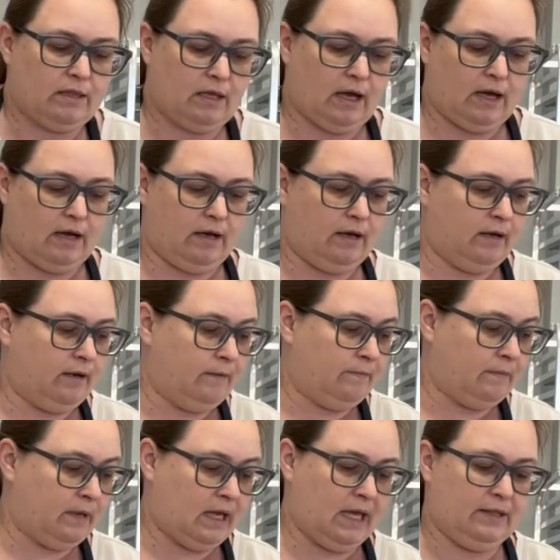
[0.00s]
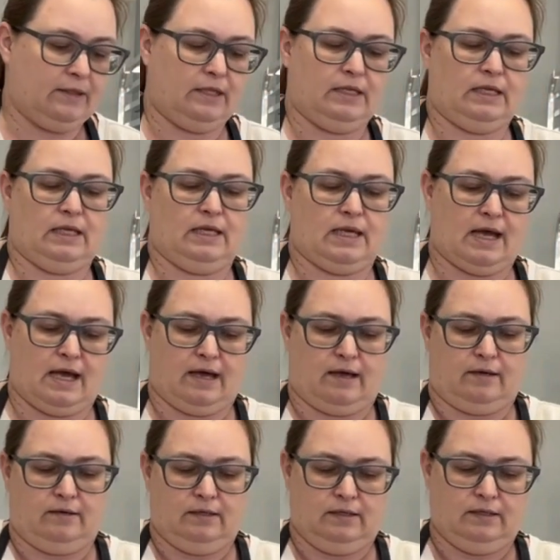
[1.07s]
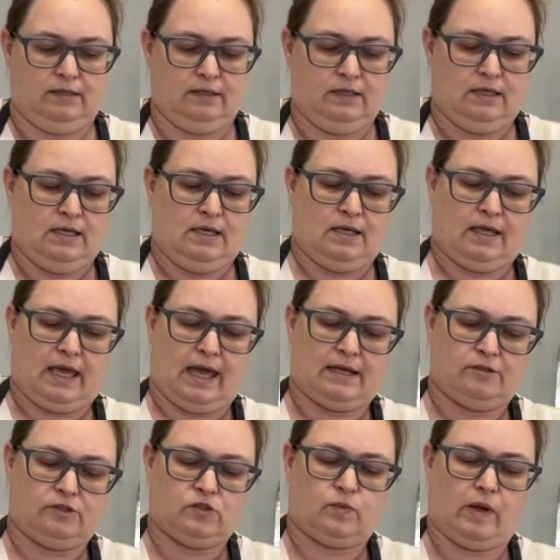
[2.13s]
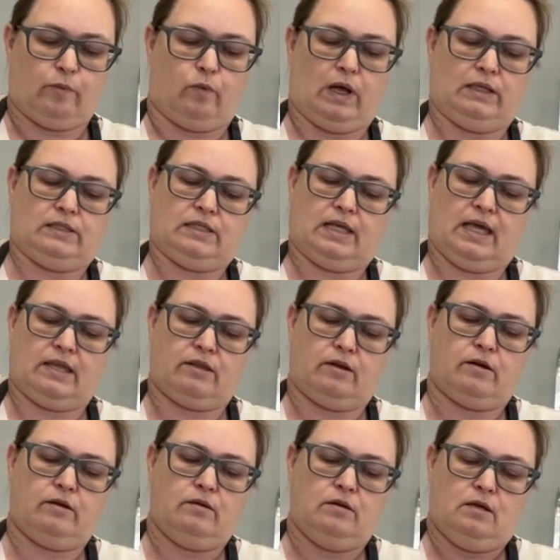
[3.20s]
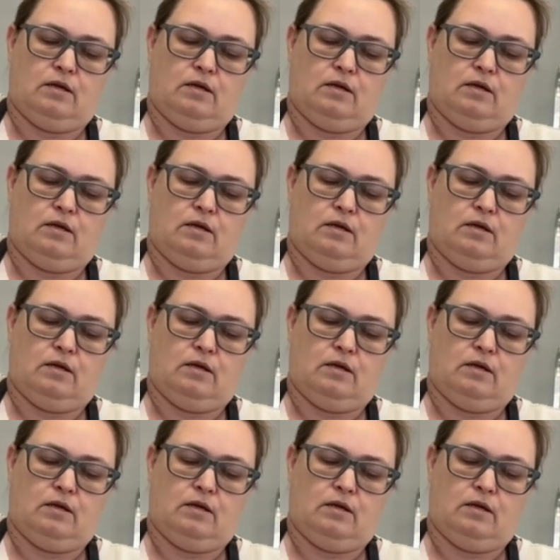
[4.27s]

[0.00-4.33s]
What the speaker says: and the candles went well together.